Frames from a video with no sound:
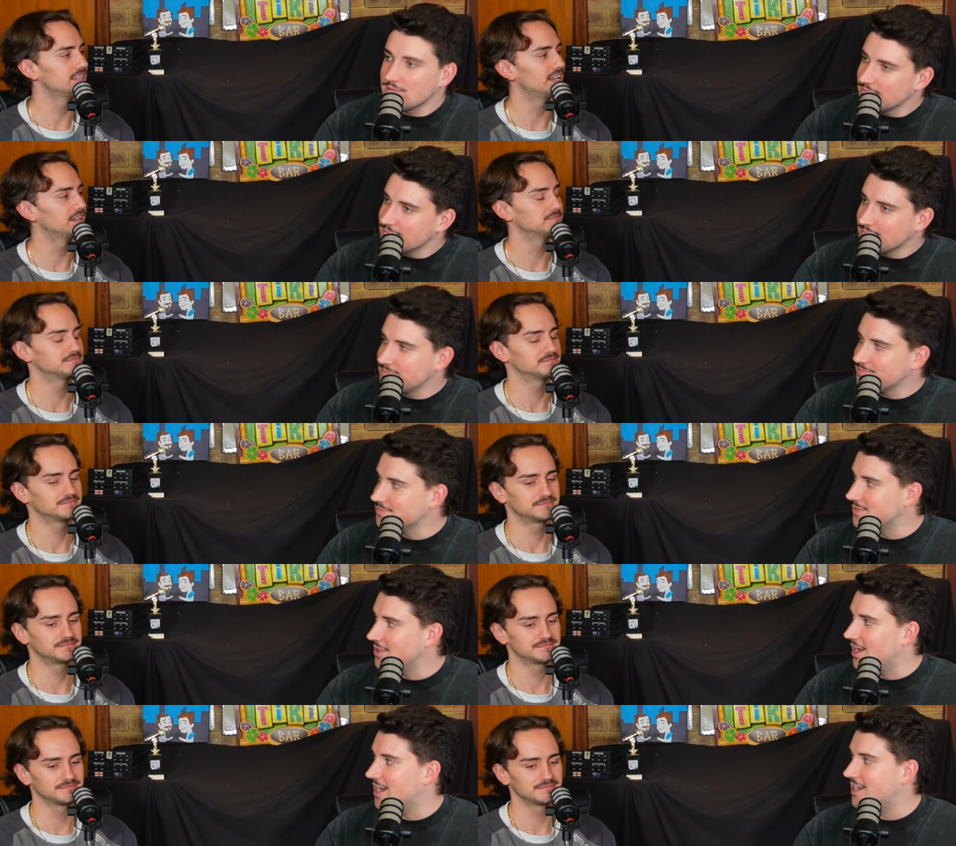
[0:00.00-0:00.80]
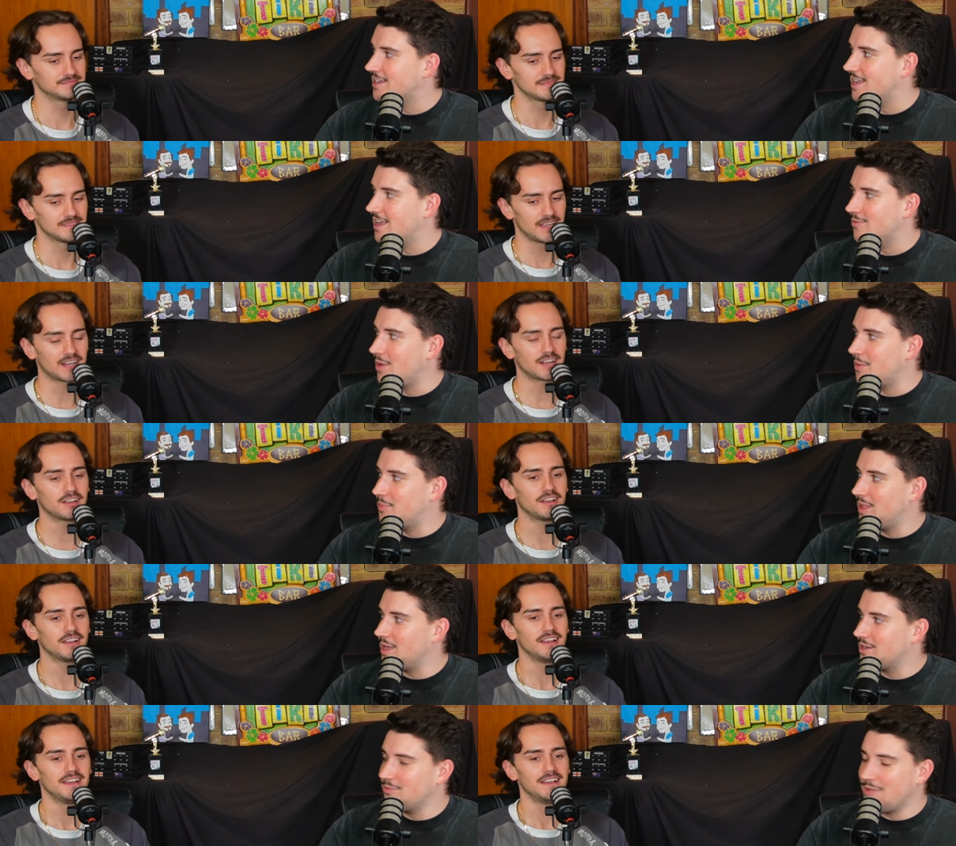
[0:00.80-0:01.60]
Speaker 1: Yeah. Like we're I,
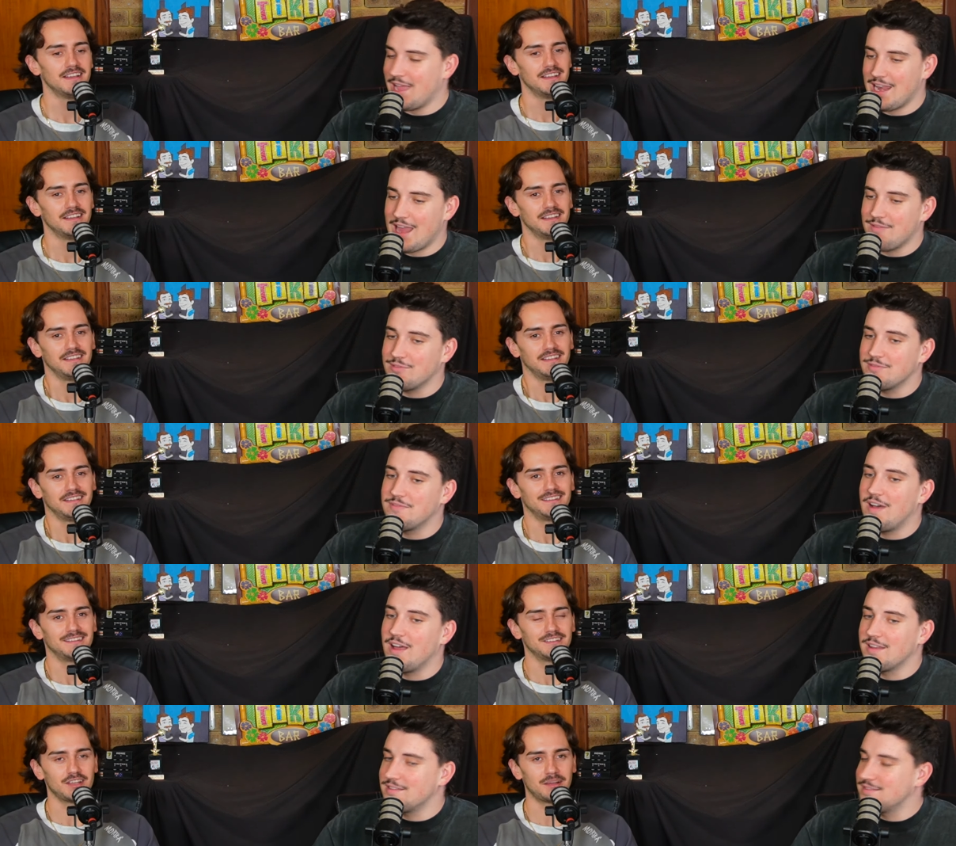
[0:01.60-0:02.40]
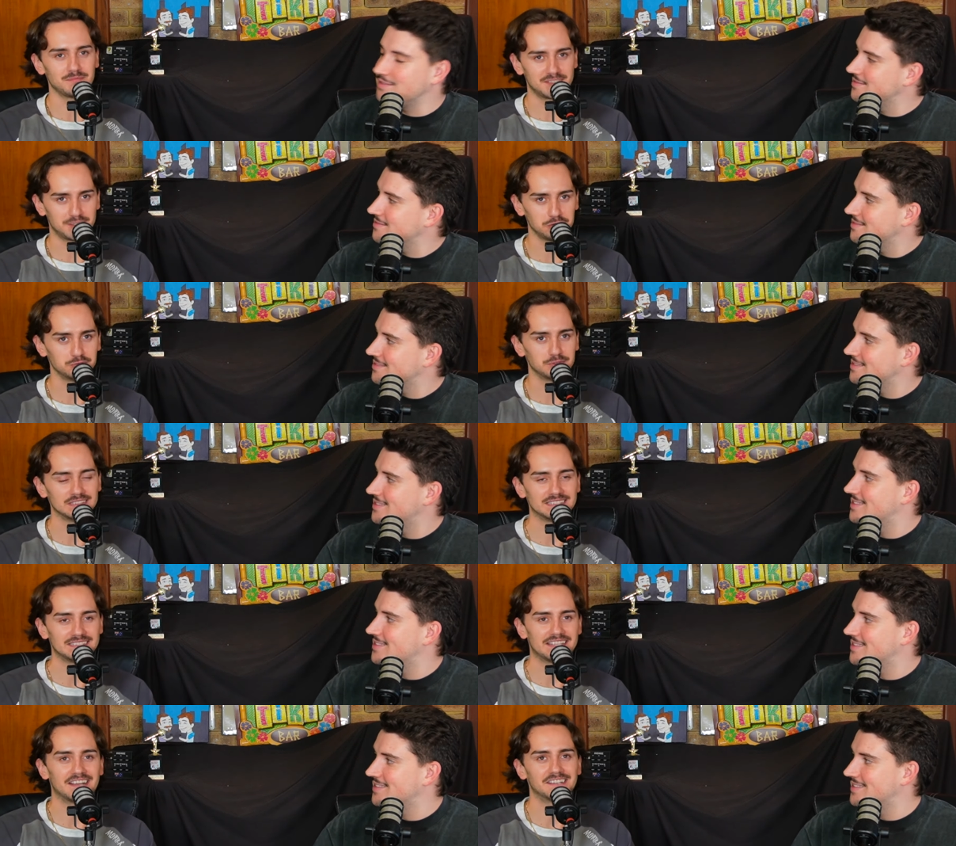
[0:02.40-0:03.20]
plugging away and having fun. I'm still
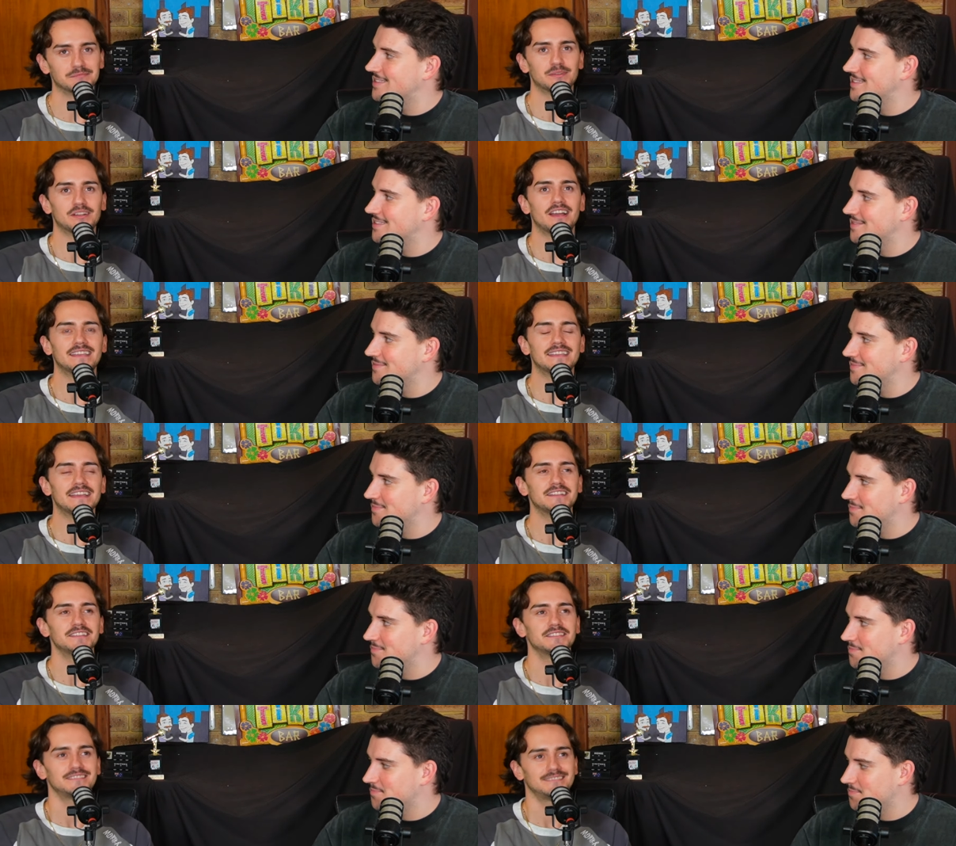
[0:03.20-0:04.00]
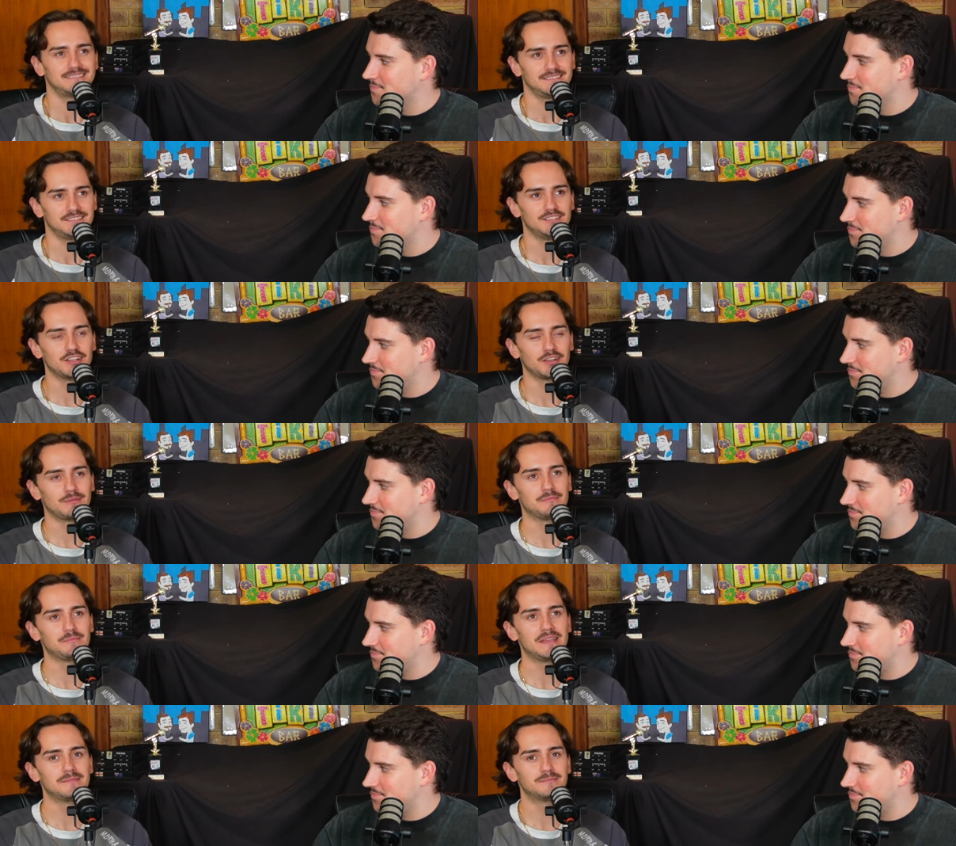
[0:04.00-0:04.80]
really young, but I get you know
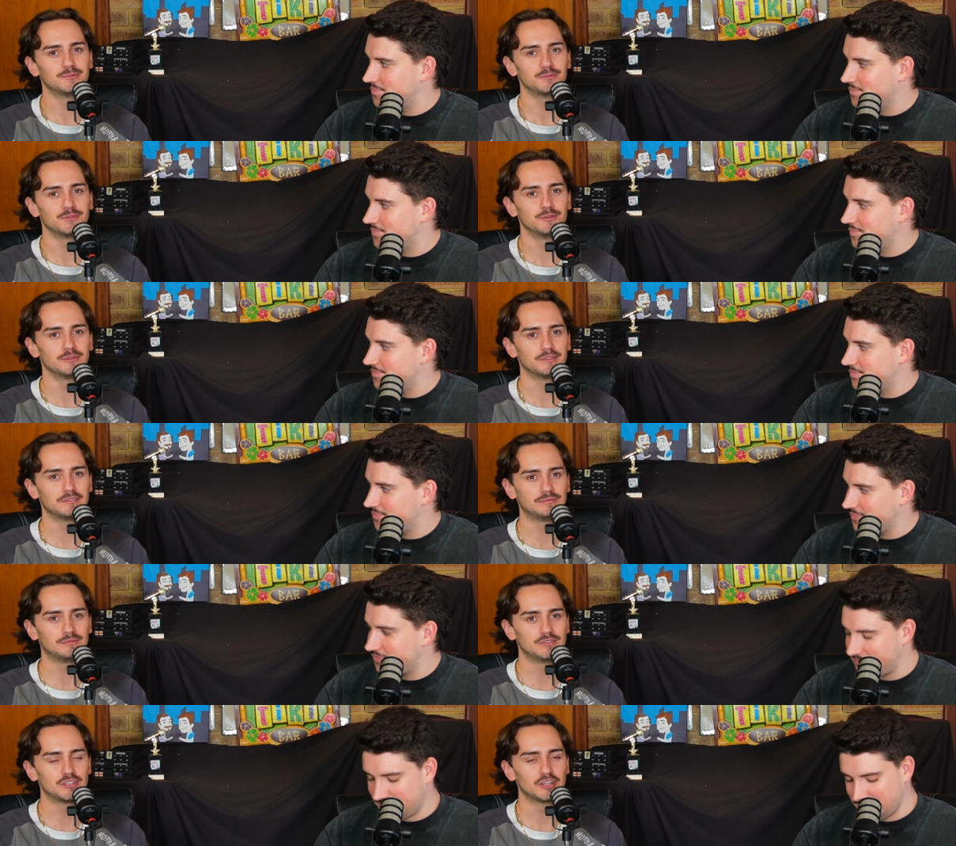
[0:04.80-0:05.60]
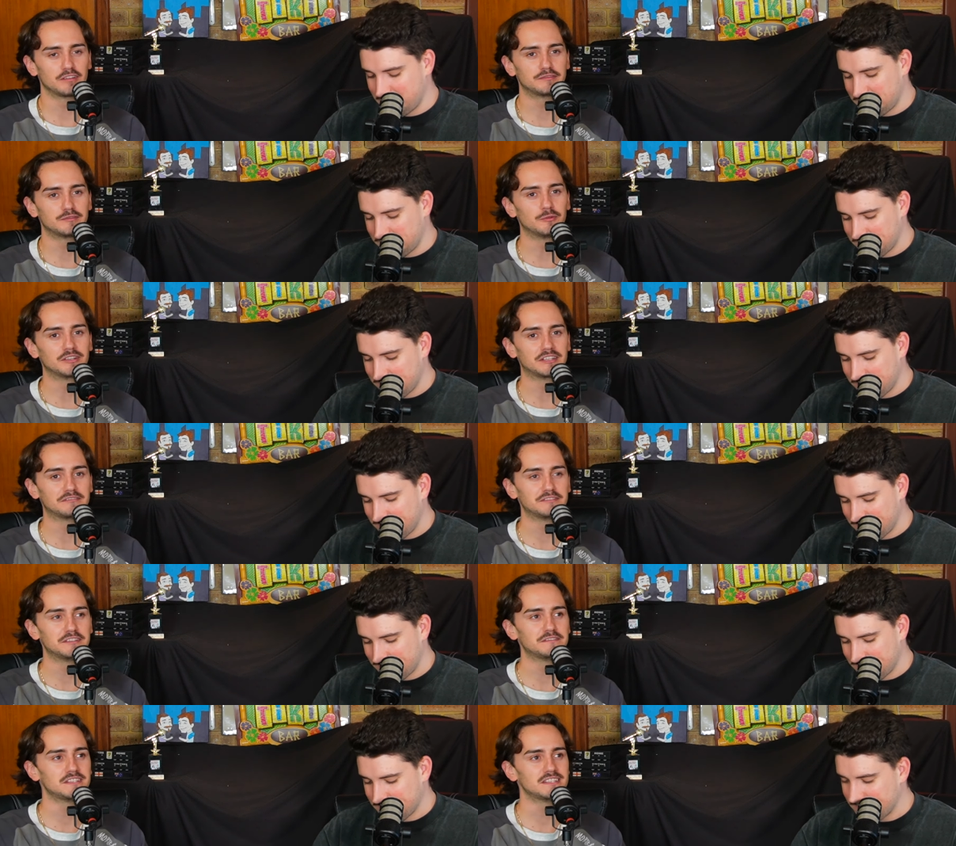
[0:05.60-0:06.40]
when people who are you know 40 and
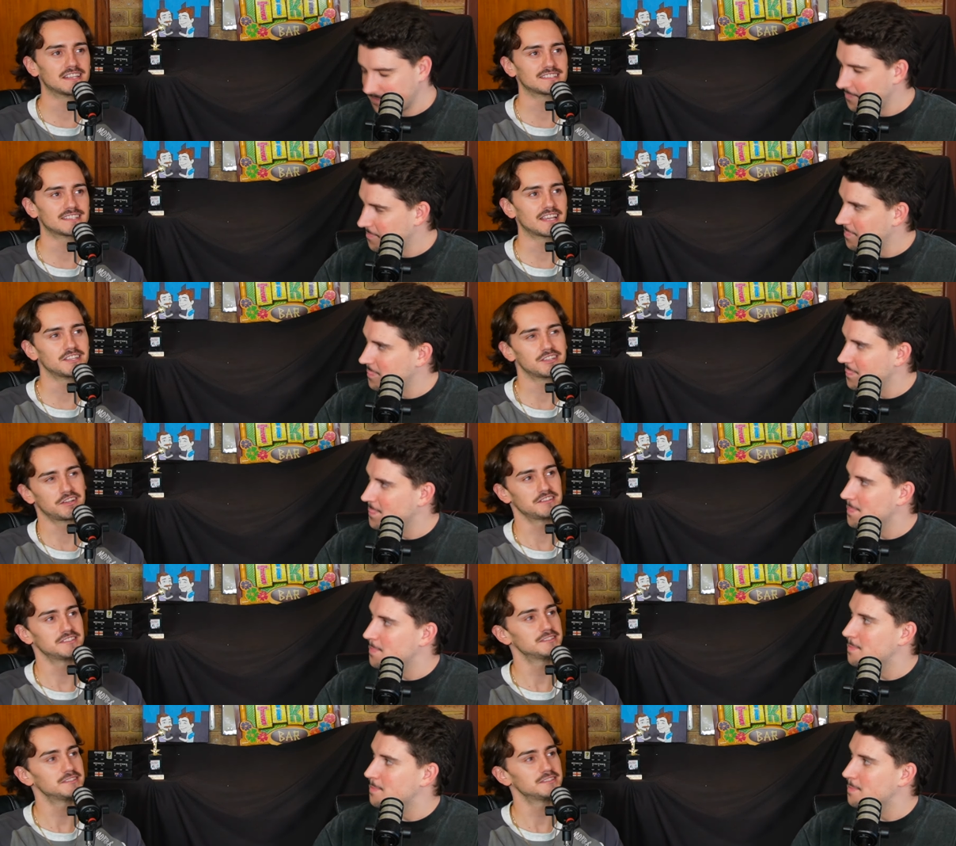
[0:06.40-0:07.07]
50 they say you know you